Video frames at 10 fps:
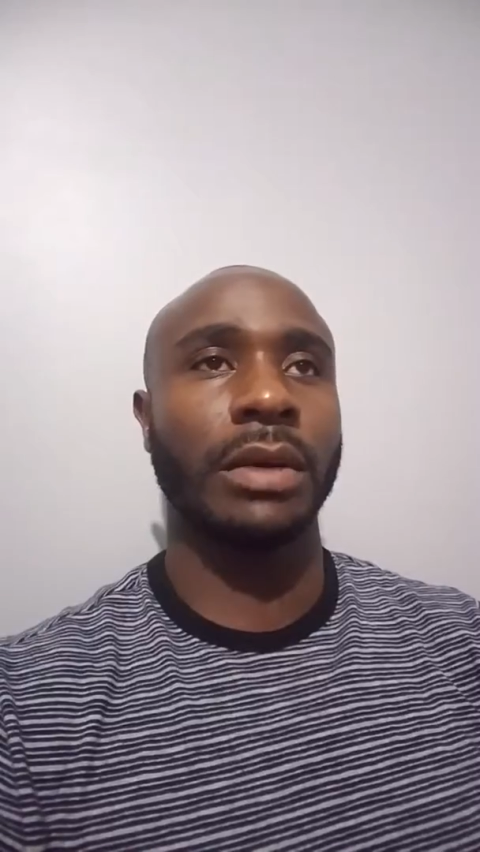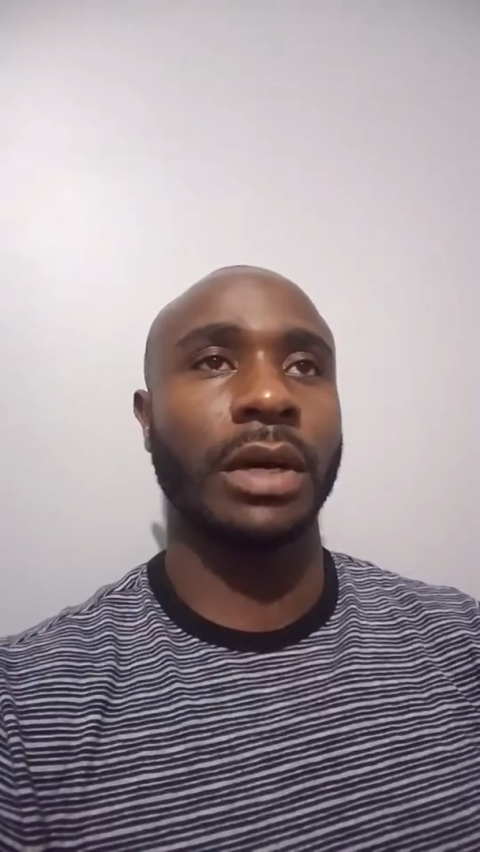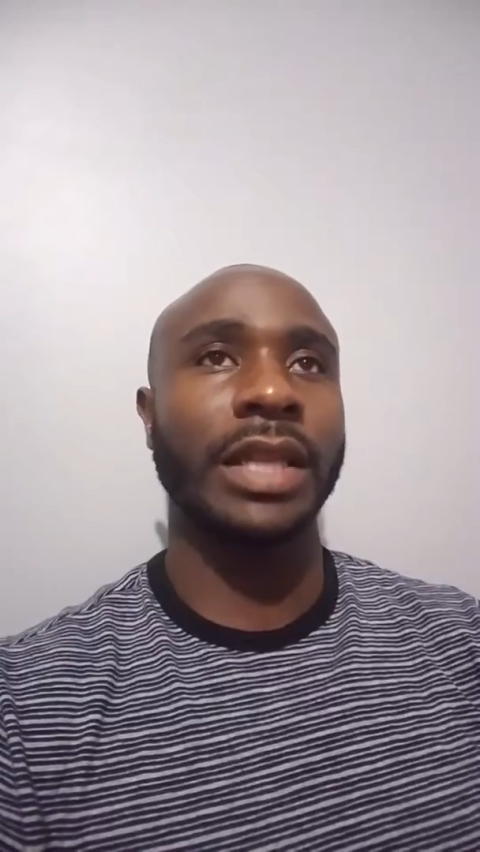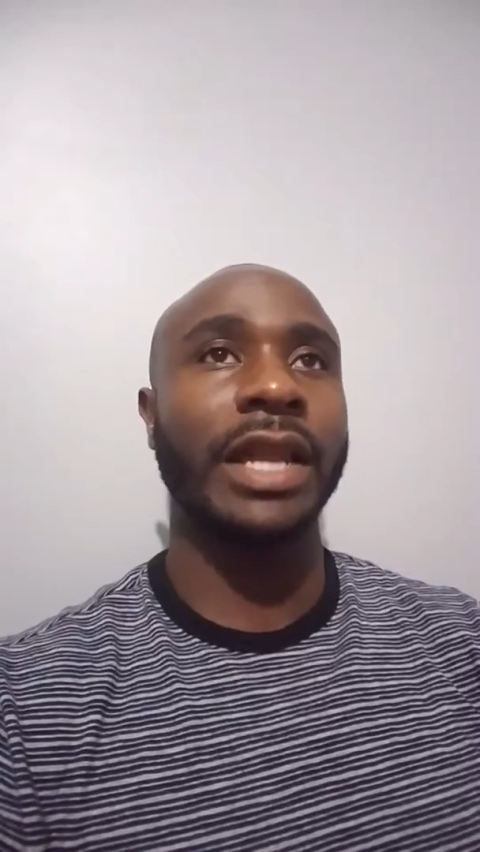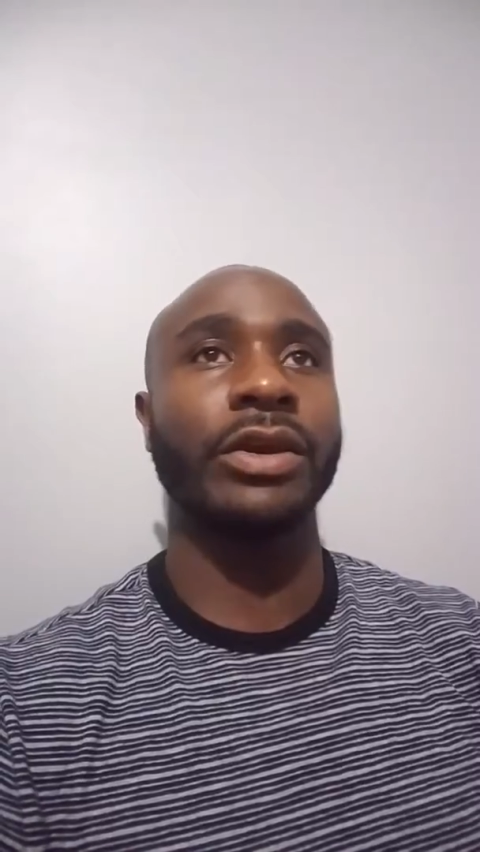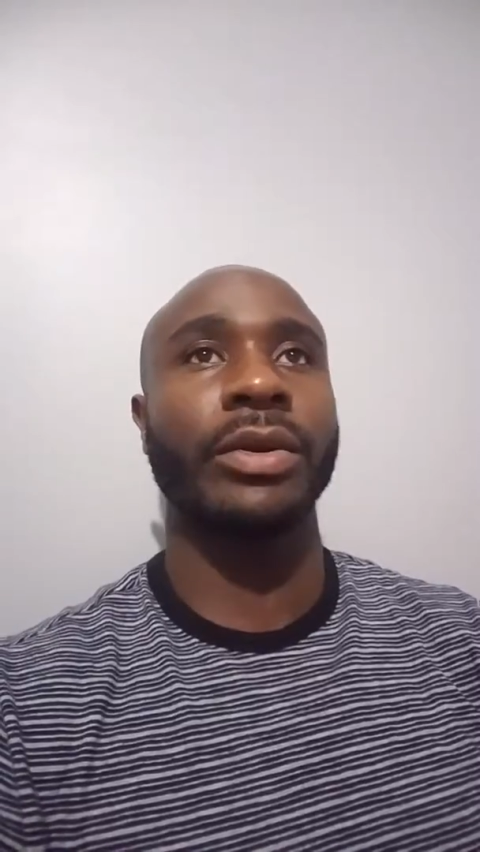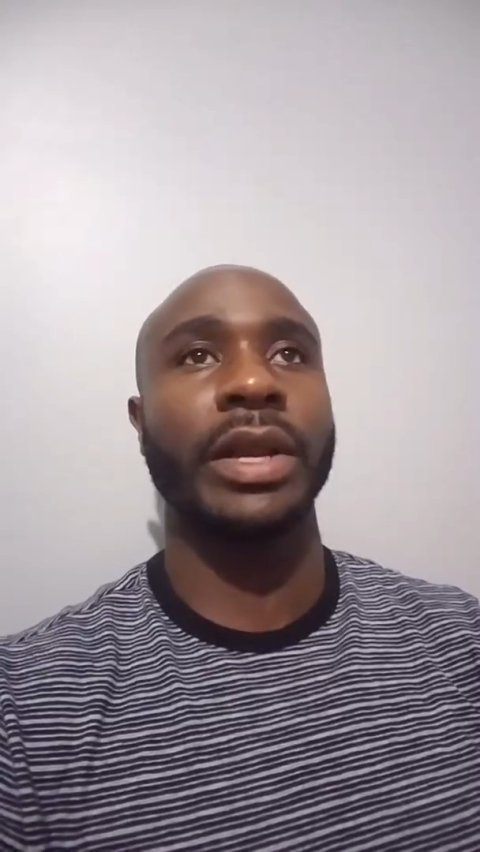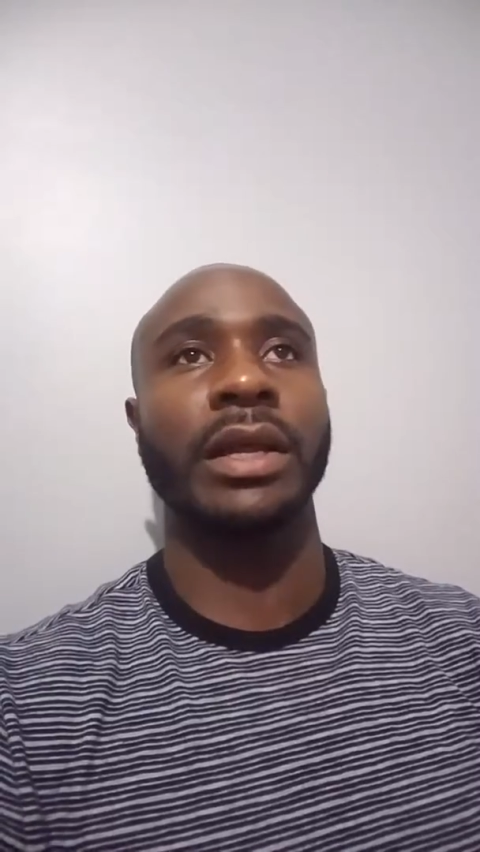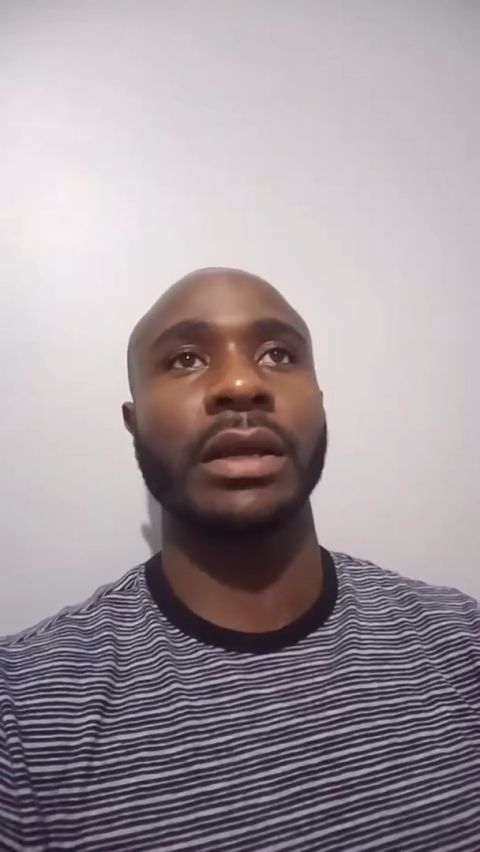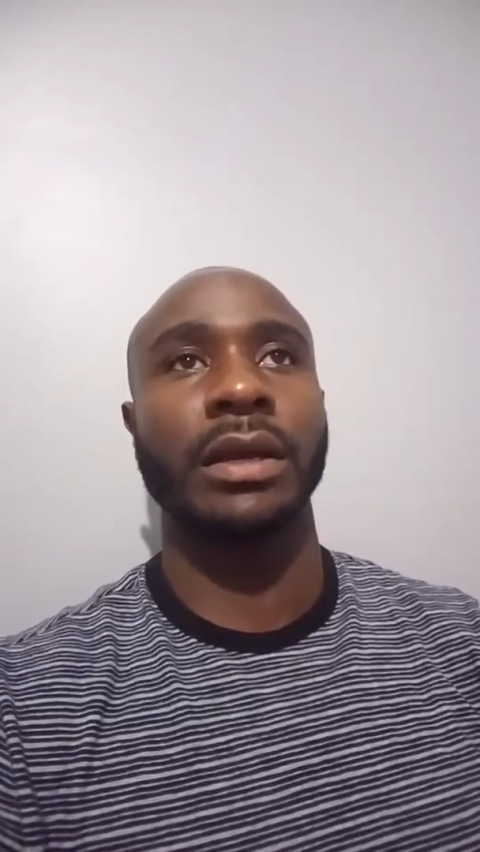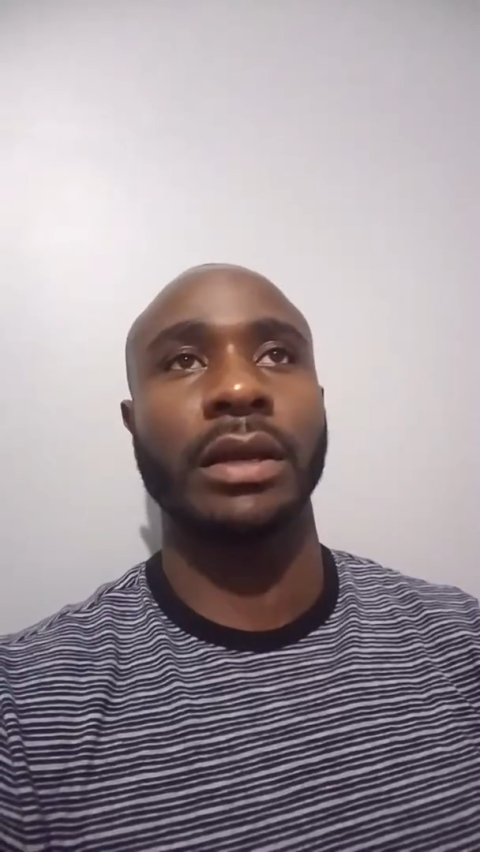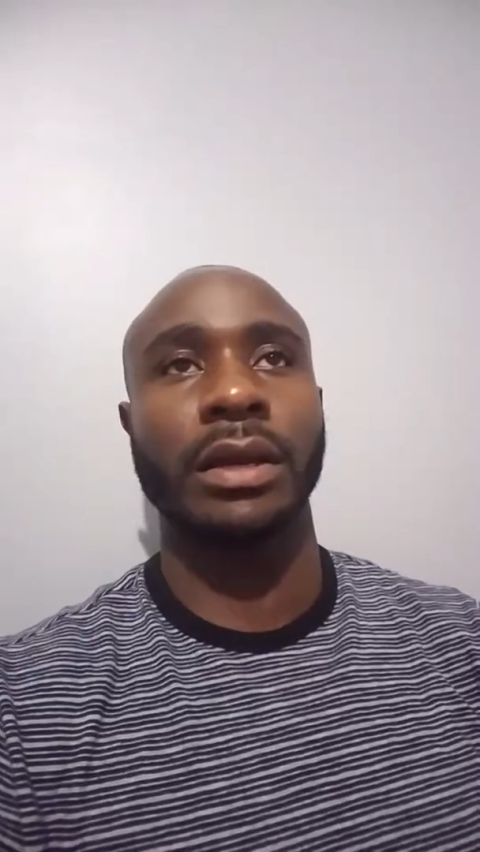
a lot of credit